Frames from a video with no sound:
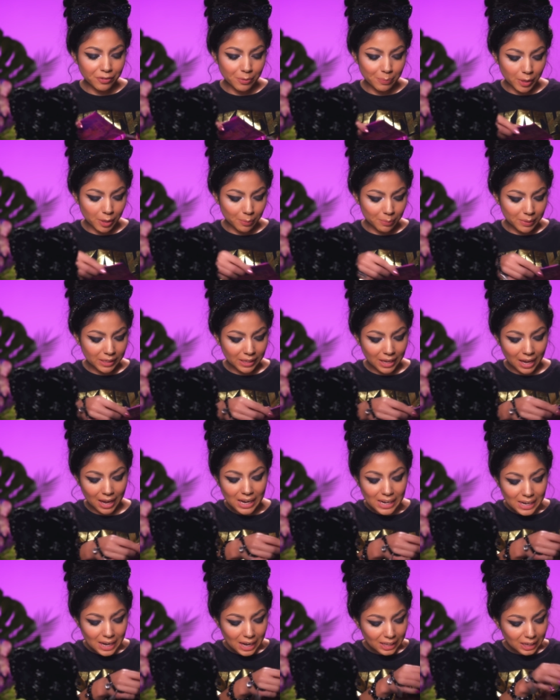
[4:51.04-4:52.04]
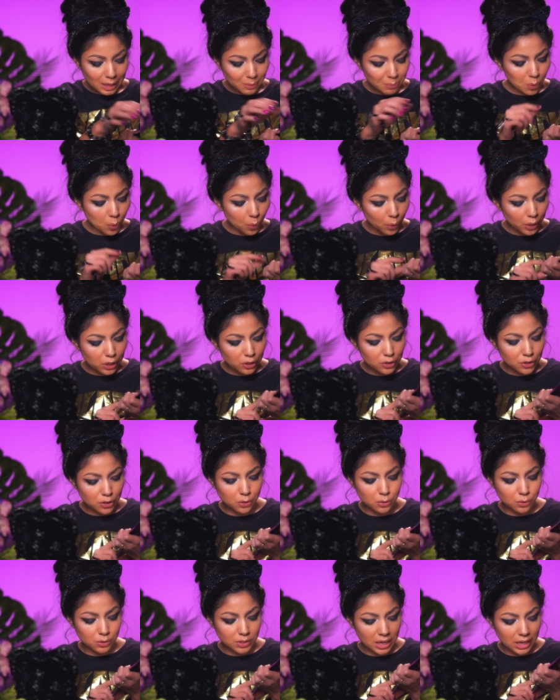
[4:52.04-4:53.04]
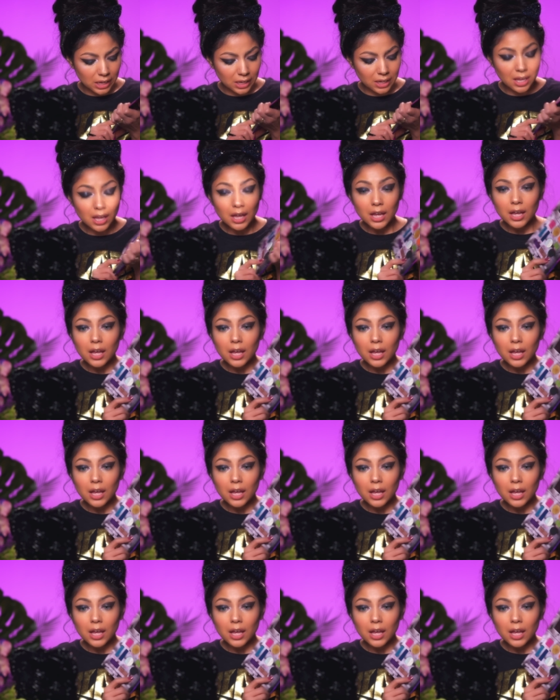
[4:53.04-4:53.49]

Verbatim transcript: from Urban Decay, and I'm going to take